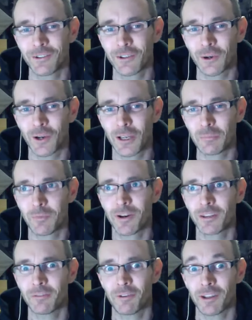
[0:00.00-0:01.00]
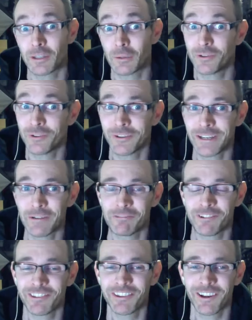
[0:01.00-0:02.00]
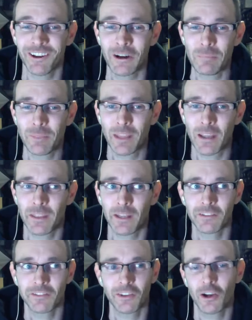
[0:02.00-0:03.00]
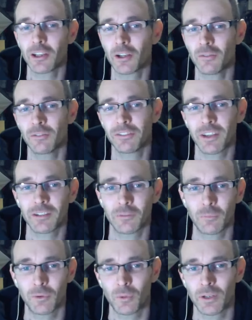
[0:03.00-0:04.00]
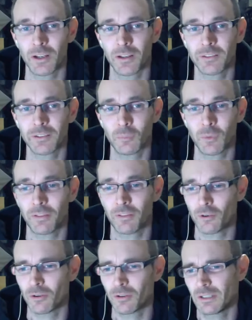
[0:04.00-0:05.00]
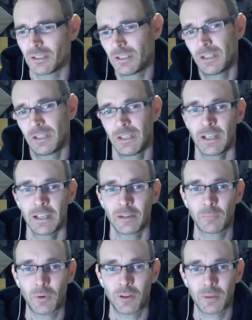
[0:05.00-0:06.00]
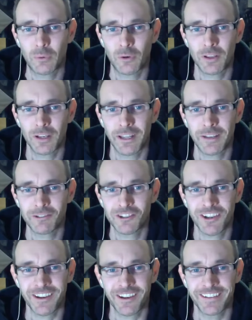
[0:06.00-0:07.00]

So I admired the fact that you were doing it for a start, and then it started a conversation between us, and we thought, let's bite the bullet and have a chat.